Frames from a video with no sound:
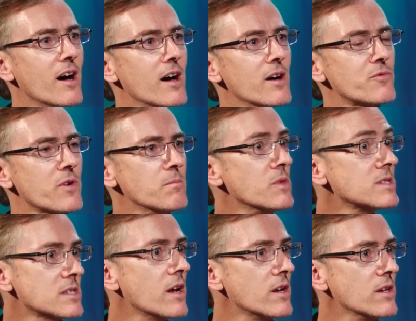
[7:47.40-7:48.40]
uh, from the
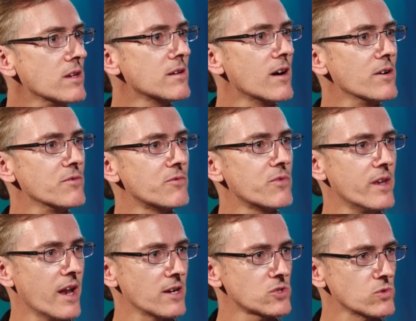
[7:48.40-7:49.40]
study of
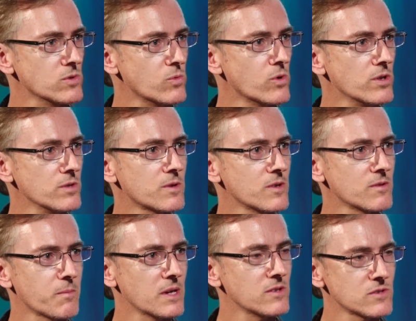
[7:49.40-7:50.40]
the natural world,
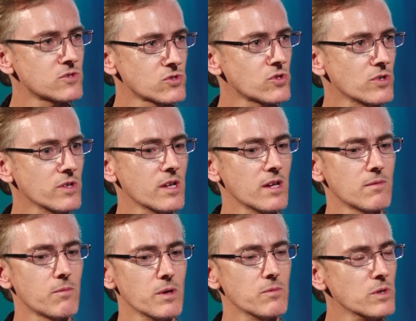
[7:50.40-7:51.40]
because
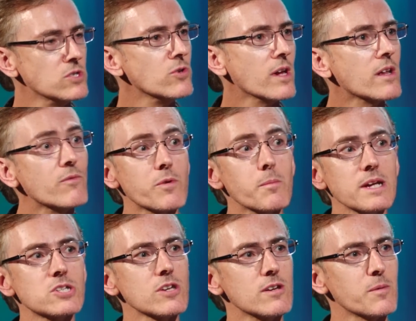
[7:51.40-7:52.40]
certainly we, we do get
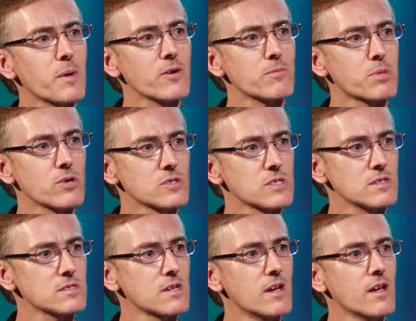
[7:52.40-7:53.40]
information about
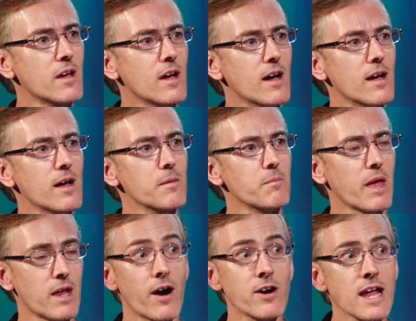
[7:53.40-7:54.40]
persons um,
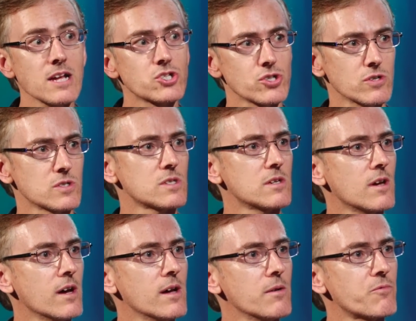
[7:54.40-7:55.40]
and our natures
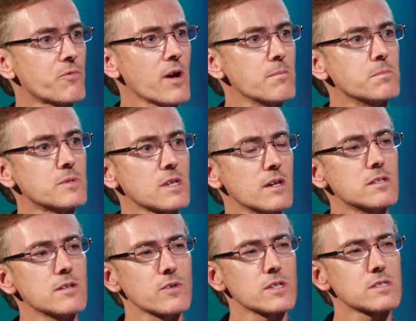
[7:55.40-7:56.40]
uh, from
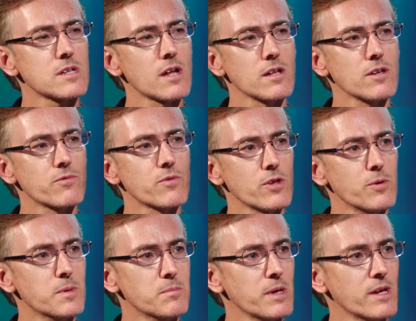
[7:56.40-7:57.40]
scientific study of
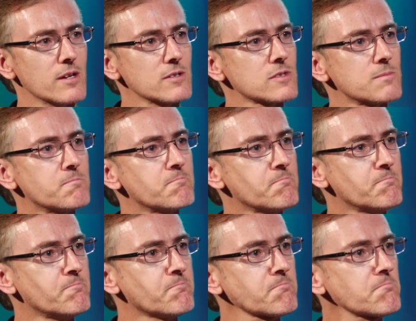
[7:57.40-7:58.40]
human beings.
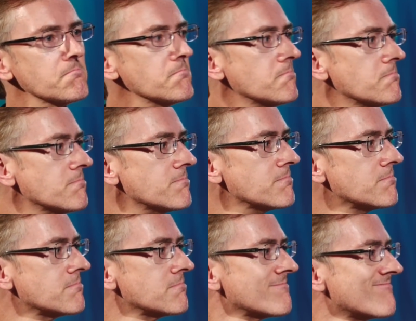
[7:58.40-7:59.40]
Uh, I
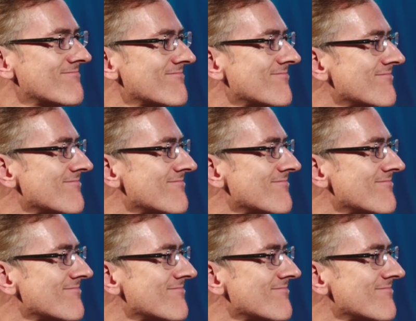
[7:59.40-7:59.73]
have uh,